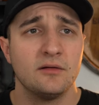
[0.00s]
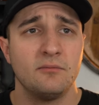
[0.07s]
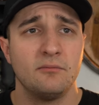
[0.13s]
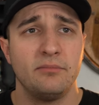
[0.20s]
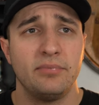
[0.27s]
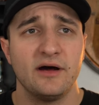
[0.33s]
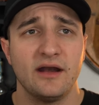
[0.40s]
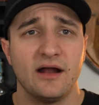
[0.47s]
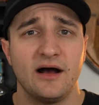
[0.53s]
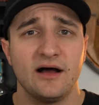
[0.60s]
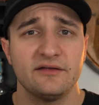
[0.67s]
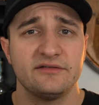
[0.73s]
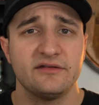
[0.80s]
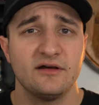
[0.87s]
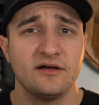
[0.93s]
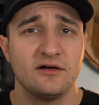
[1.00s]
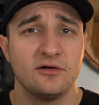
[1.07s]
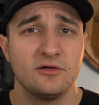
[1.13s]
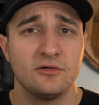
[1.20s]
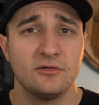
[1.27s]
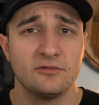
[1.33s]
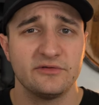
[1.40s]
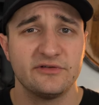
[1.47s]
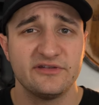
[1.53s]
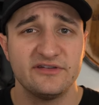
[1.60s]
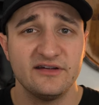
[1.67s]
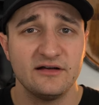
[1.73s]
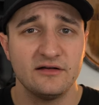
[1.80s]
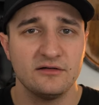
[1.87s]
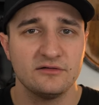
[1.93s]
but also
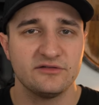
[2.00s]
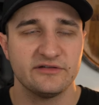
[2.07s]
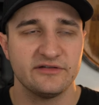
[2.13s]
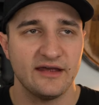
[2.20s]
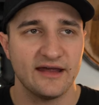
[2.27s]
still just